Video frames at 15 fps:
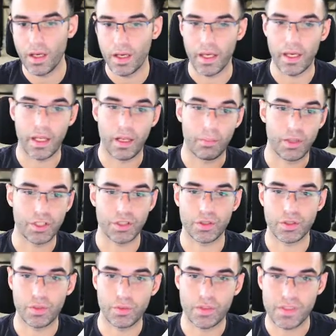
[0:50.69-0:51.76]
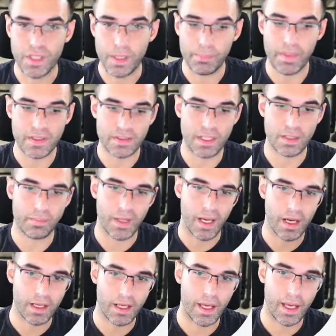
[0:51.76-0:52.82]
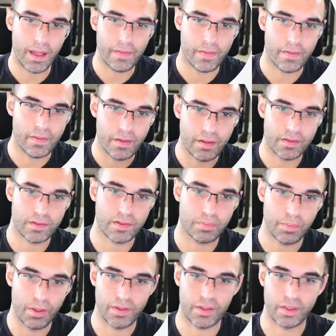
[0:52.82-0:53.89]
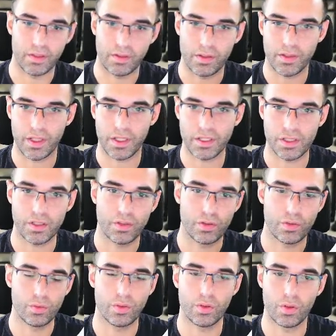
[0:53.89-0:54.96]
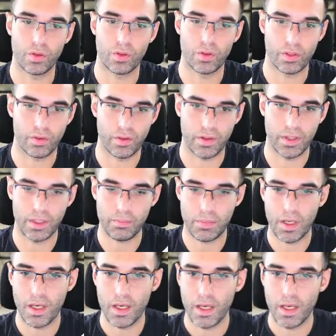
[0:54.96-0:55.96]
And I'm going to show you step by step how to add this particular section to your theme.